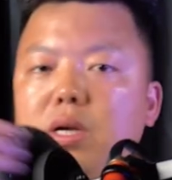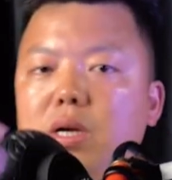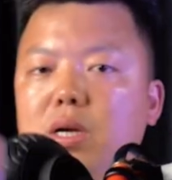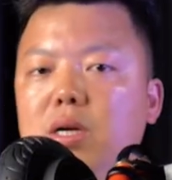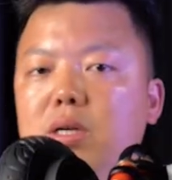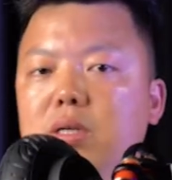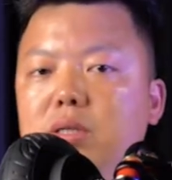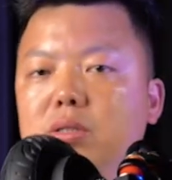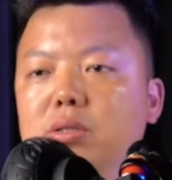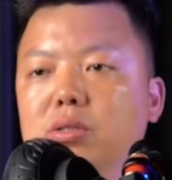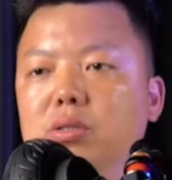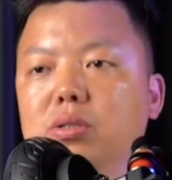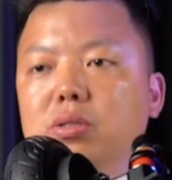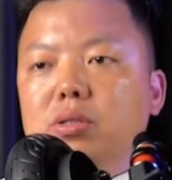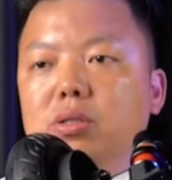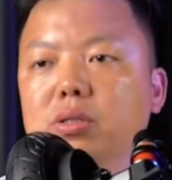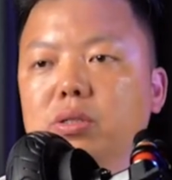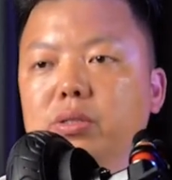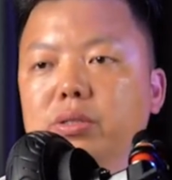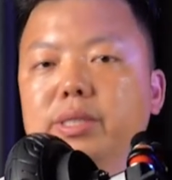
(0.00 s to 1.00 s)

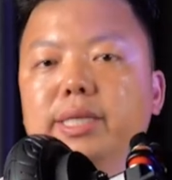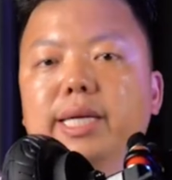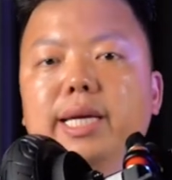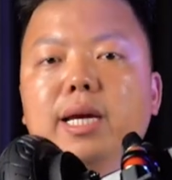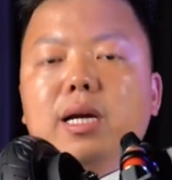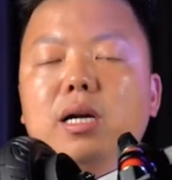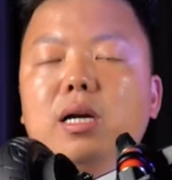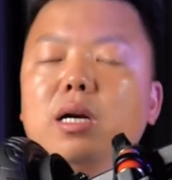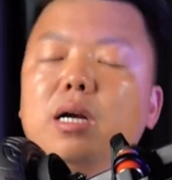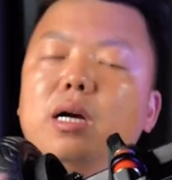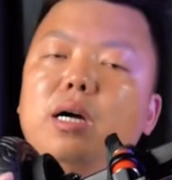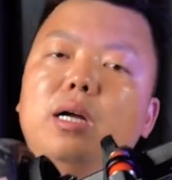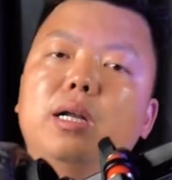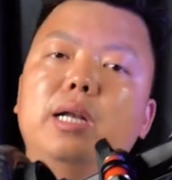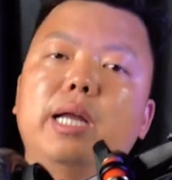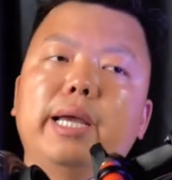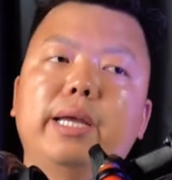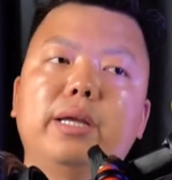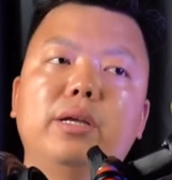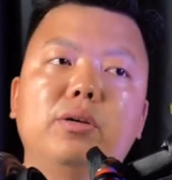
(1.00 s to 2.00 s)
There are
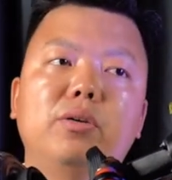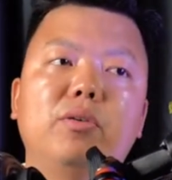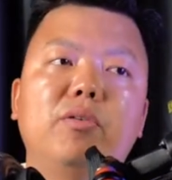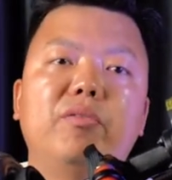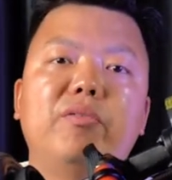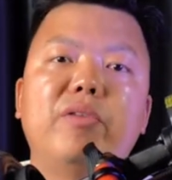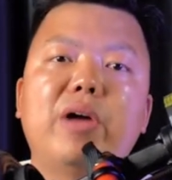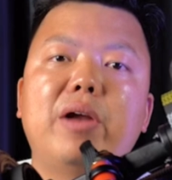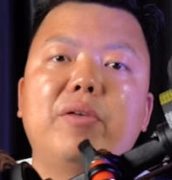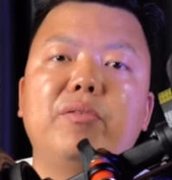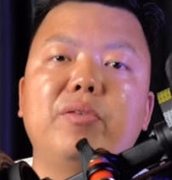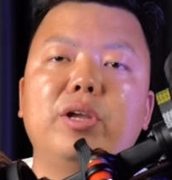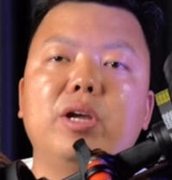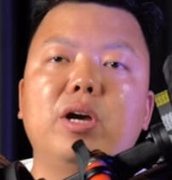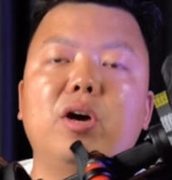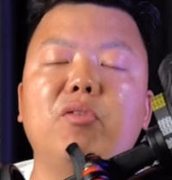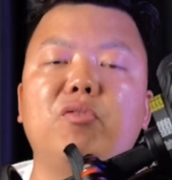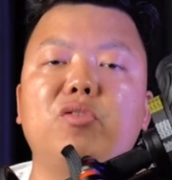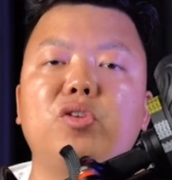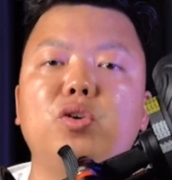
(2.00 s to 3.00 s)
like very
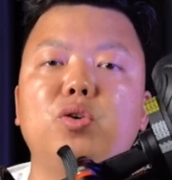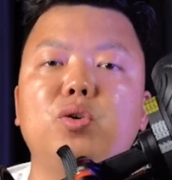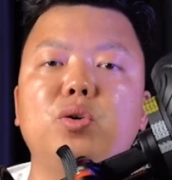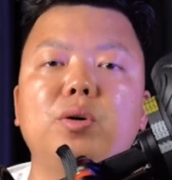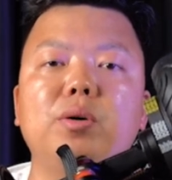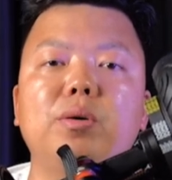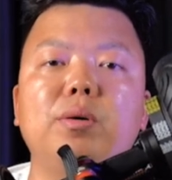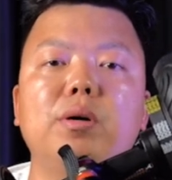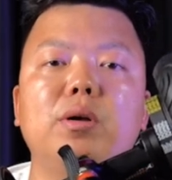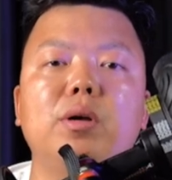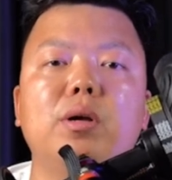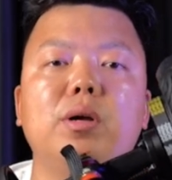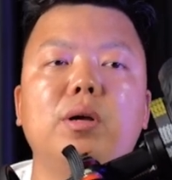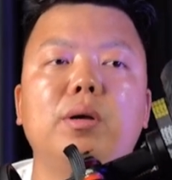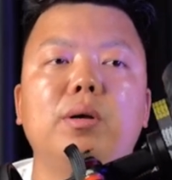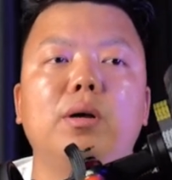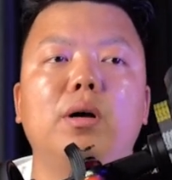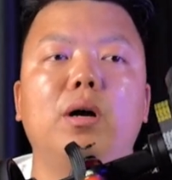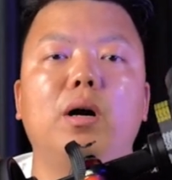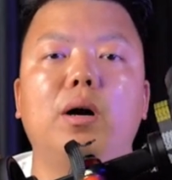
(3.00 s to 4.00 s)
a few
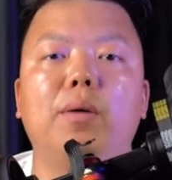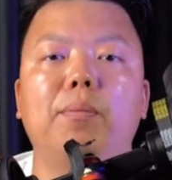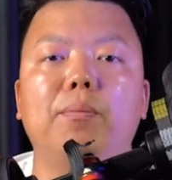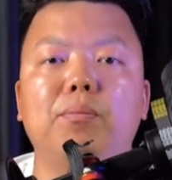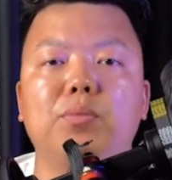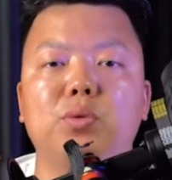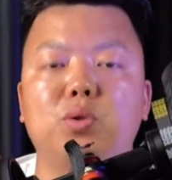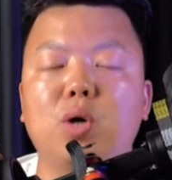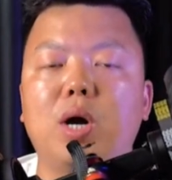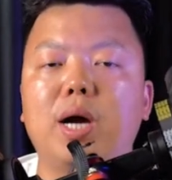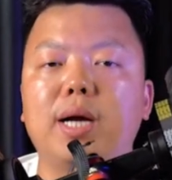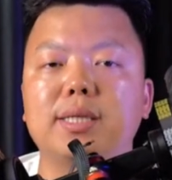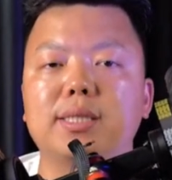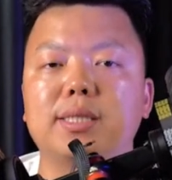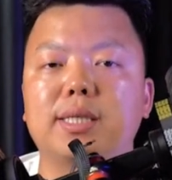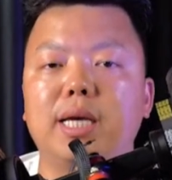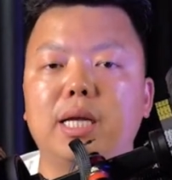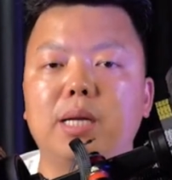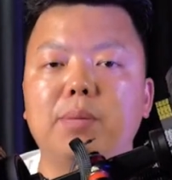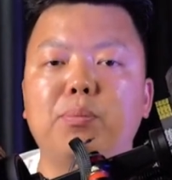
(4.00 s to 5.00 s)

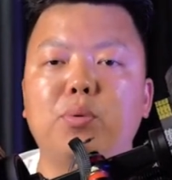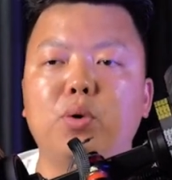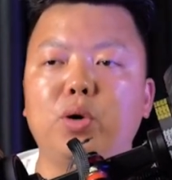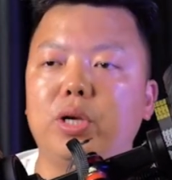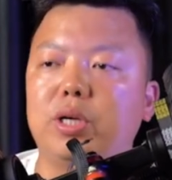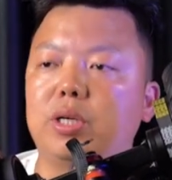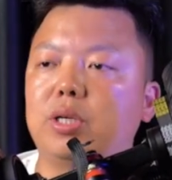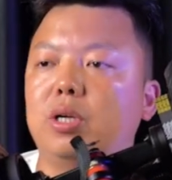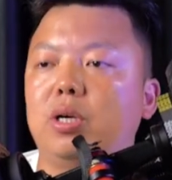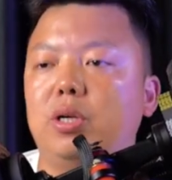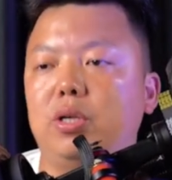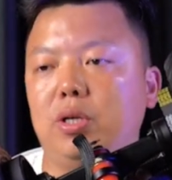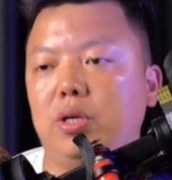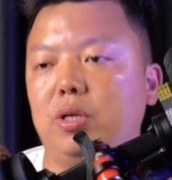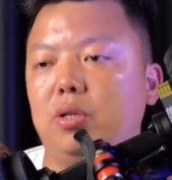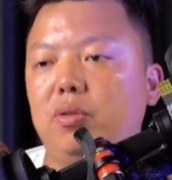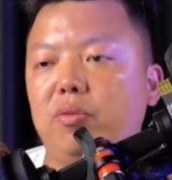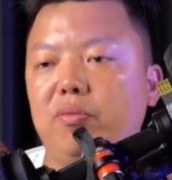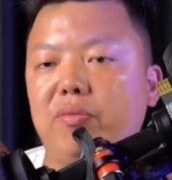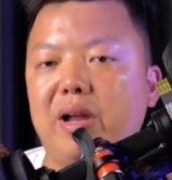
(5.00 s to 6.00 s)
trucks get break
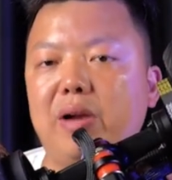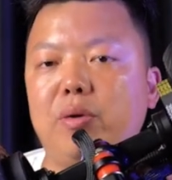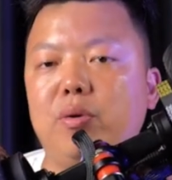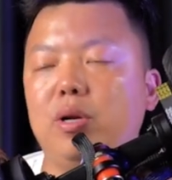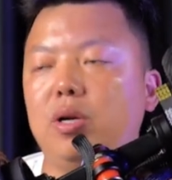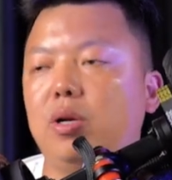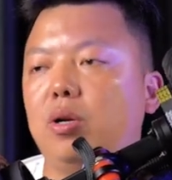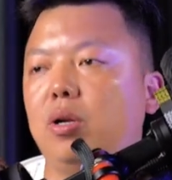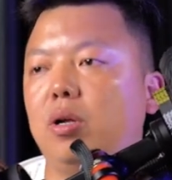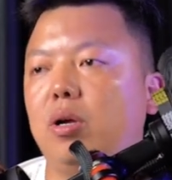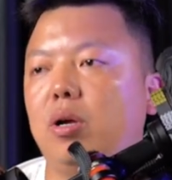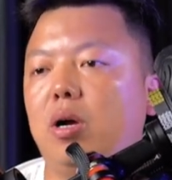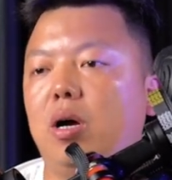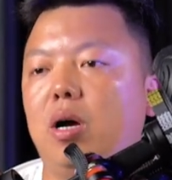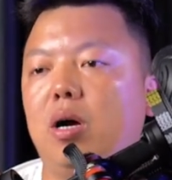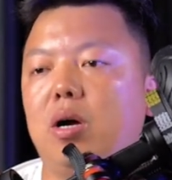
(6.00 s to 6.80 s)
in very